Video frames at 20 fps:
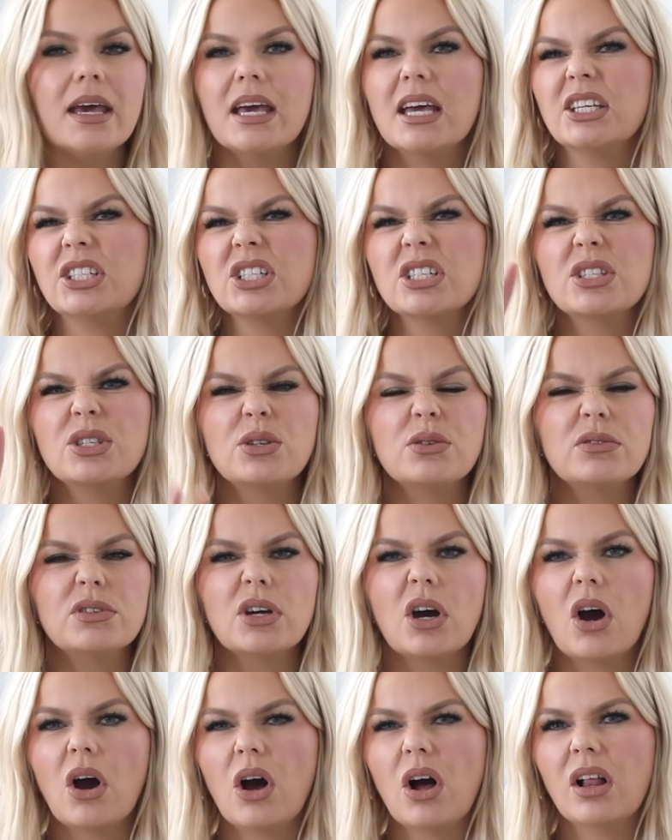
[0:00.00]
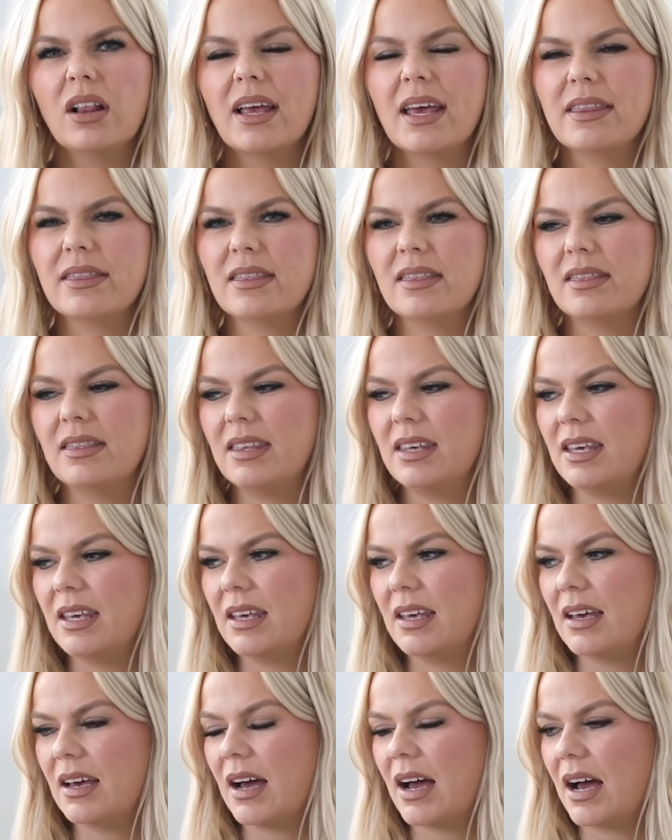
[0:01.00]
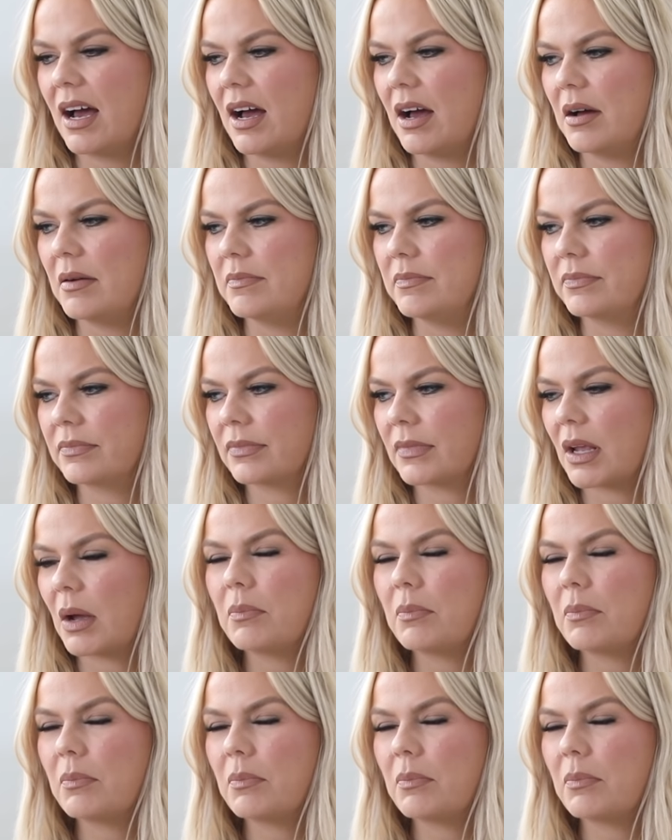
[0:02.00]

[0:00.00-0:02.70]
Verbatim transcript: It's just too tall and the um,